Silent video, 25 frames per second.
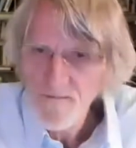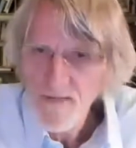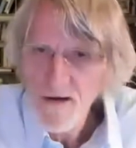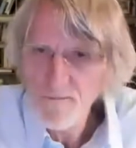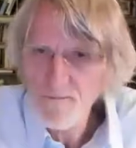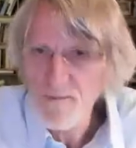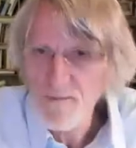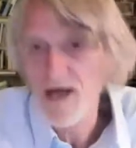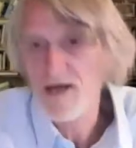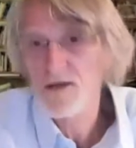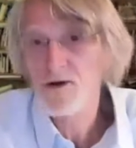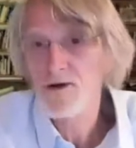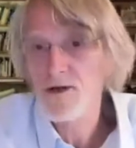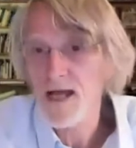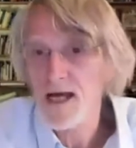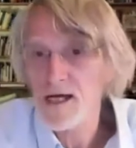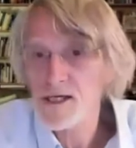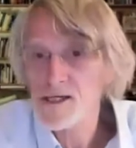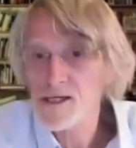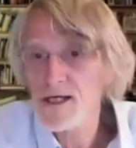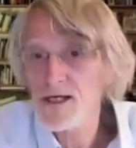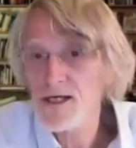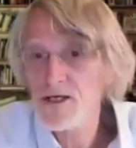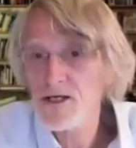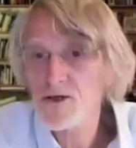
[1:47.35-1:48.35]
by the
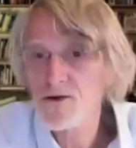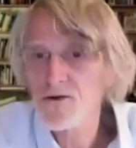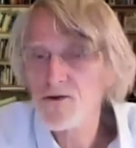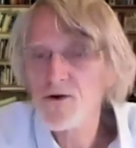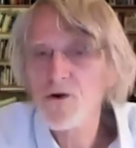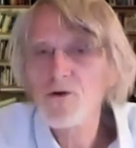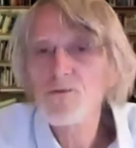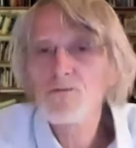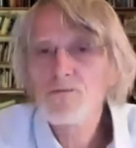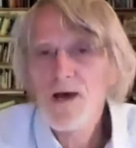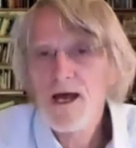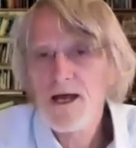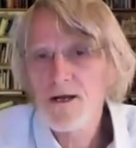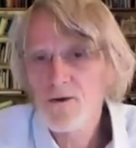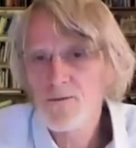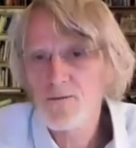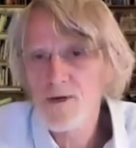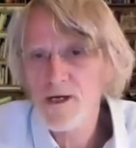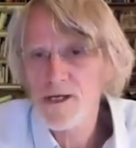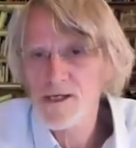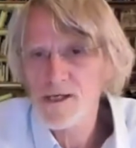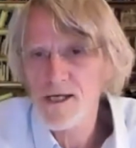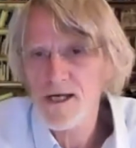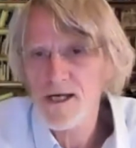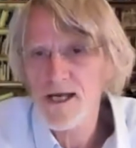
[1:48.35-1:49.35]
taxation, not by the
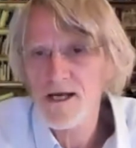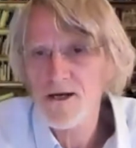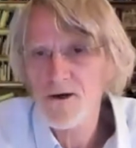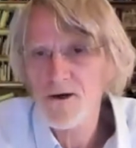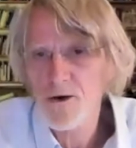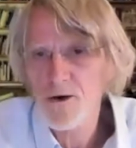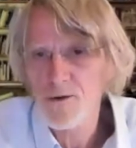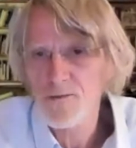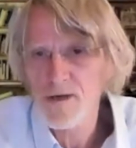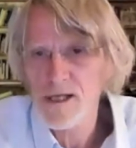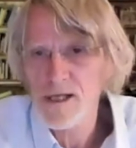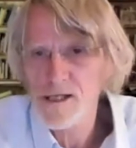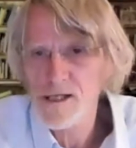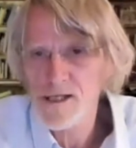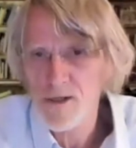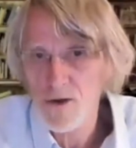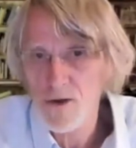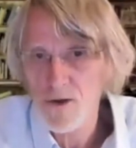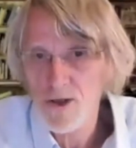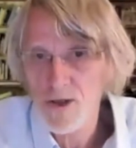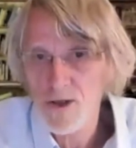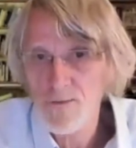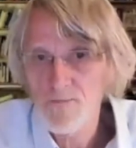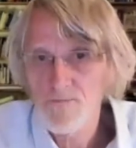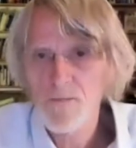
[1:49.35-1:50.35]
basic income as
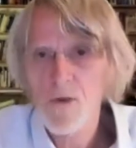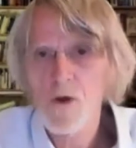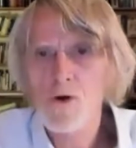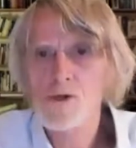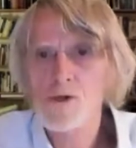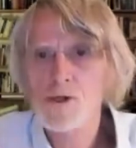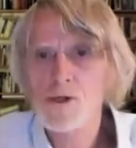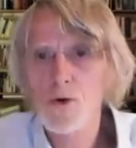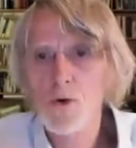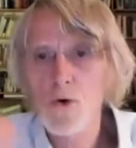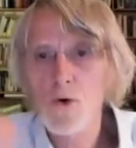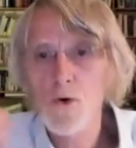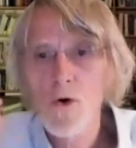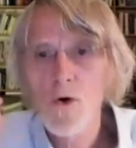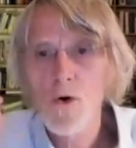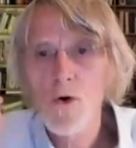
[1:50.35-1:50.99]
such. So